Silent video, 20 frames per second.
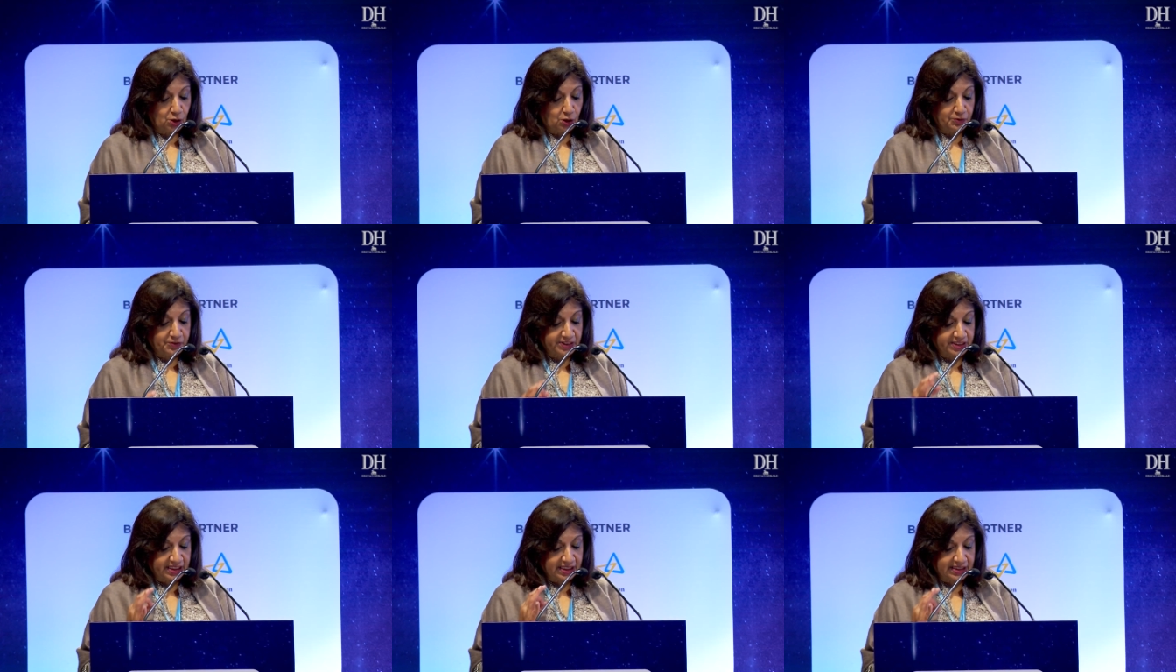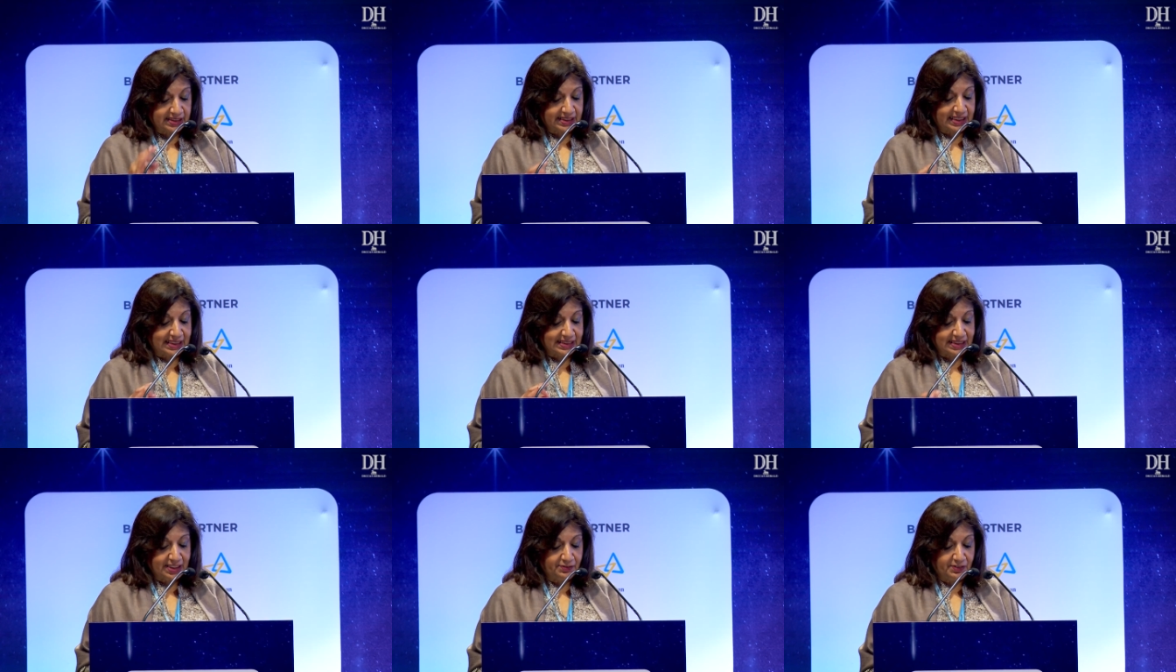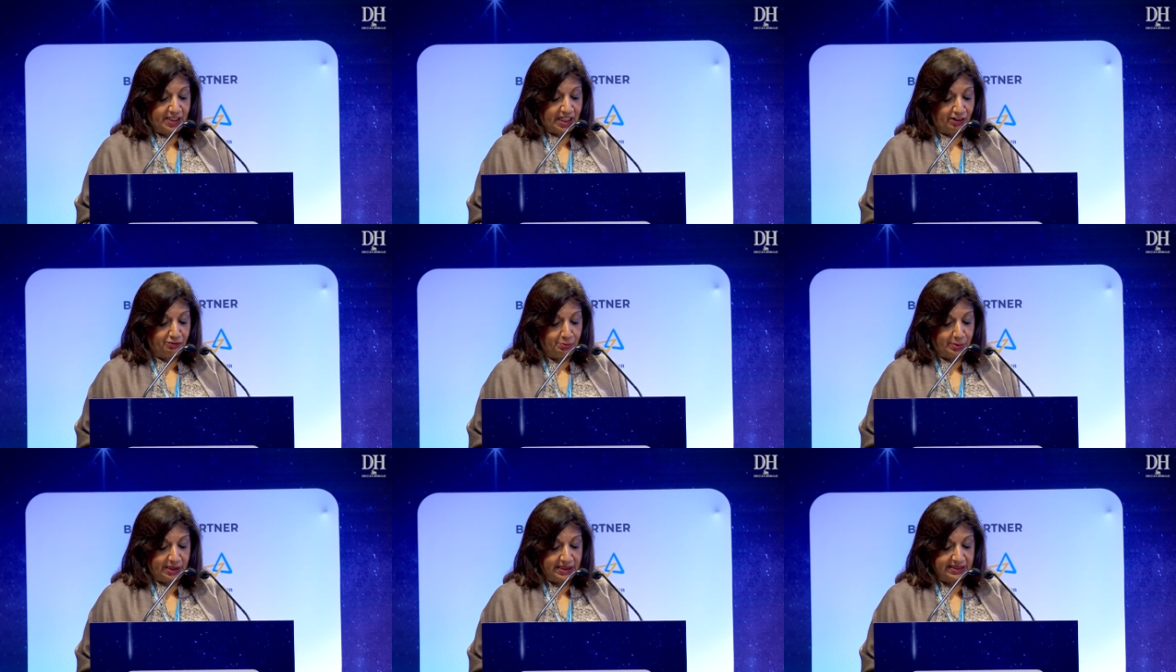of successive
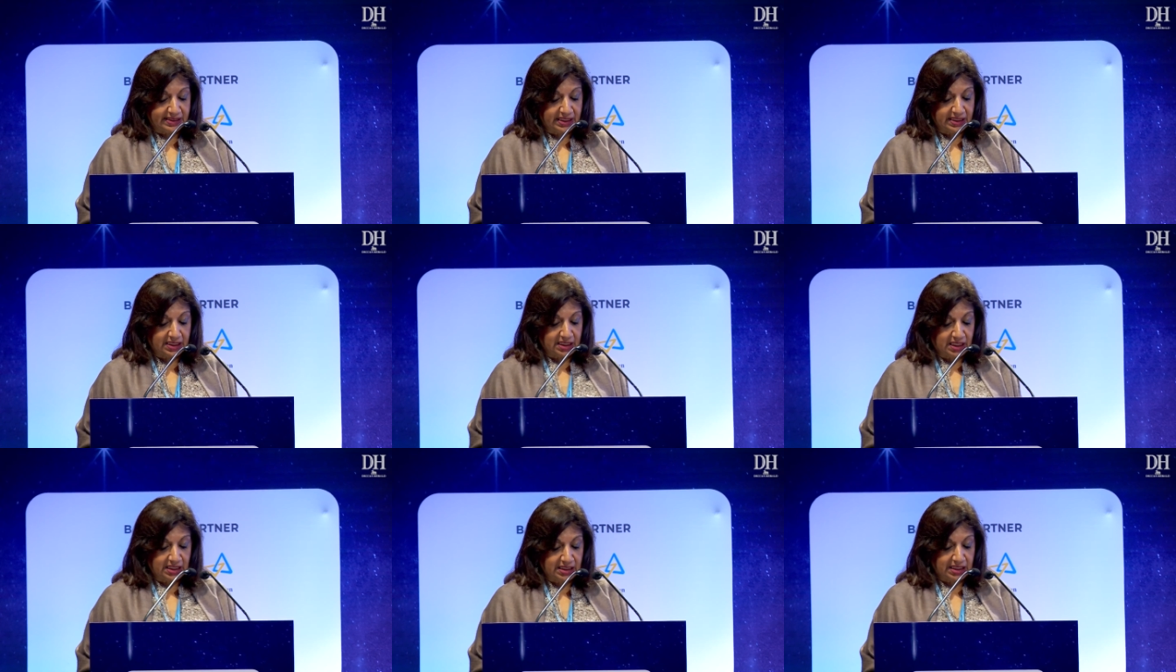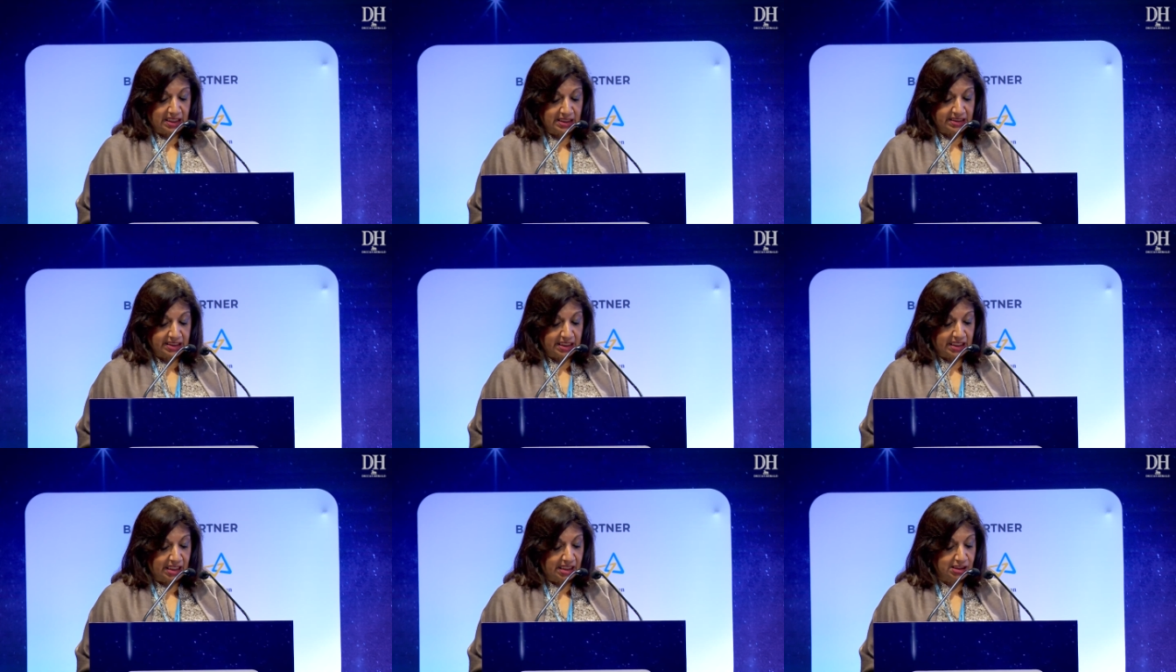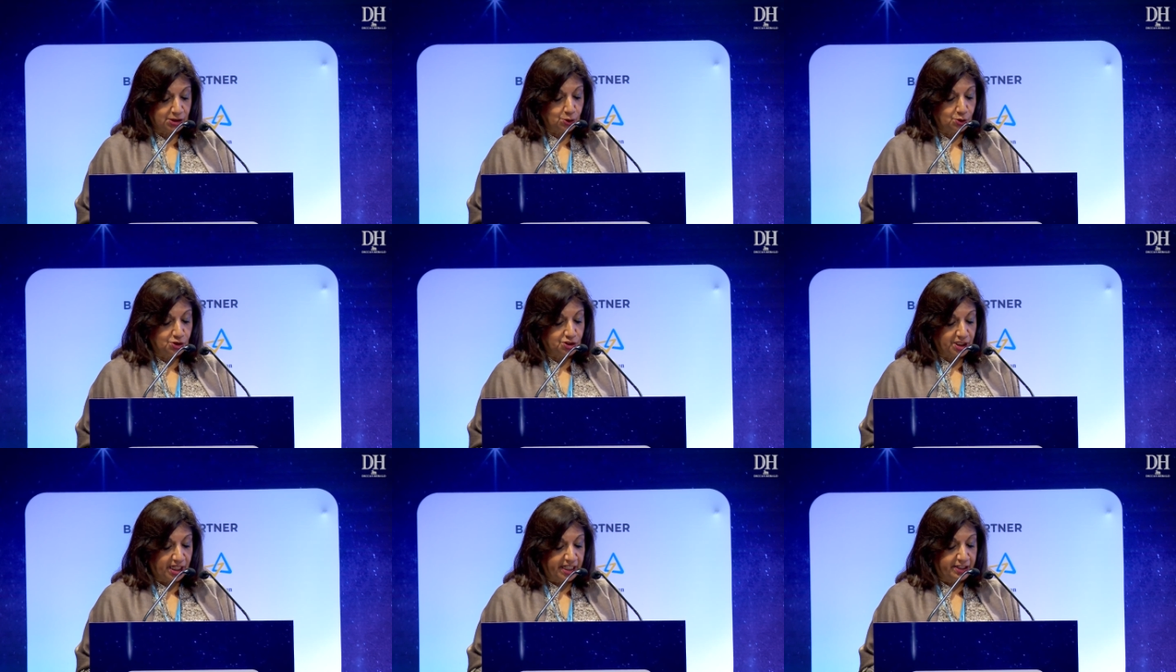governments in Karnataka to
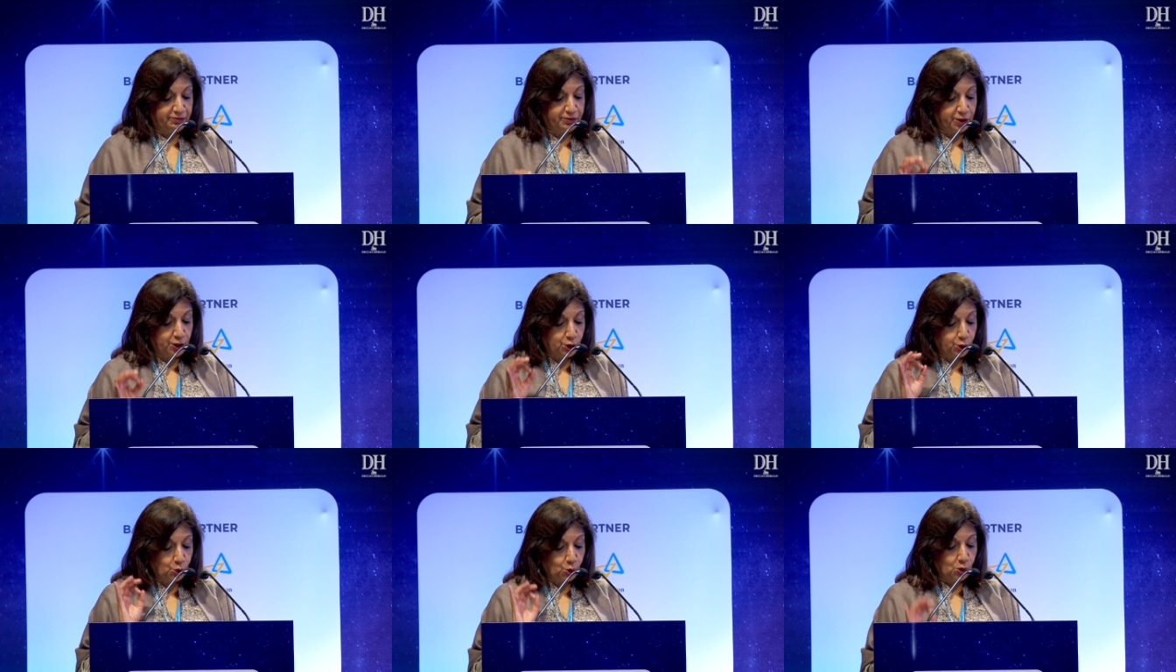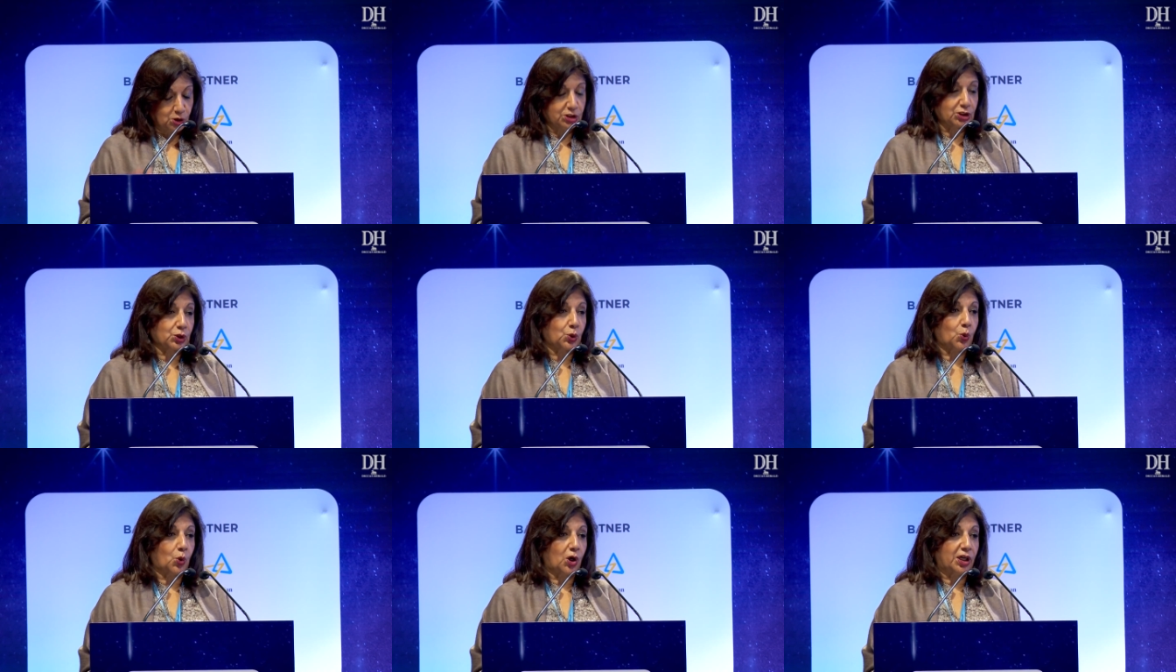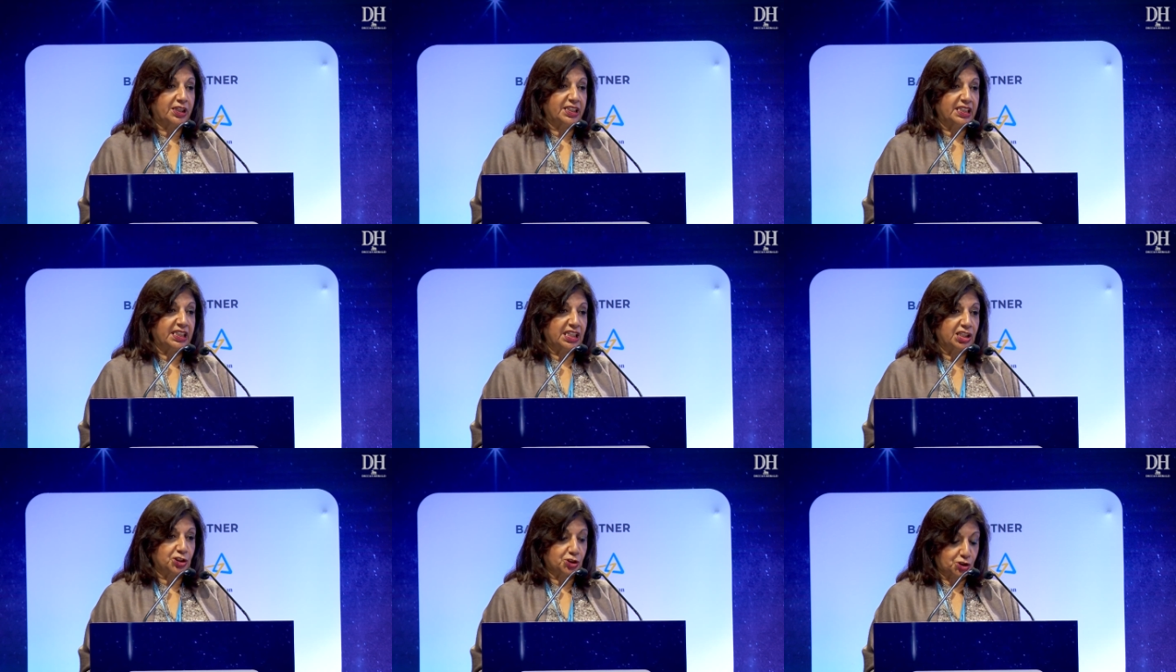drive close
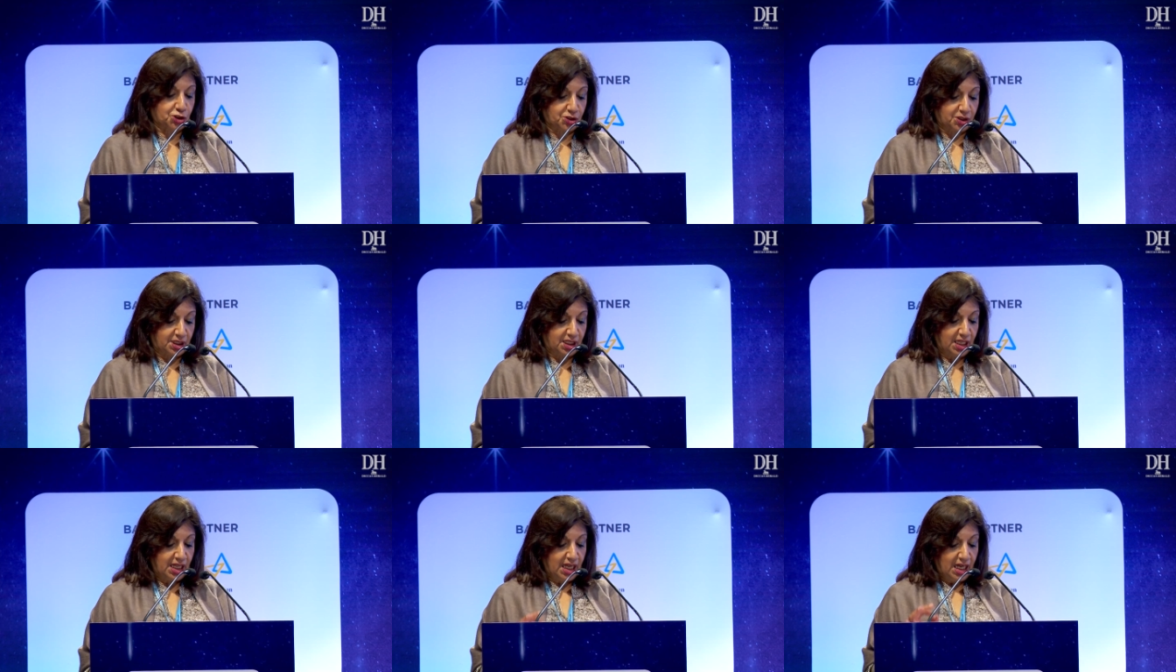coordination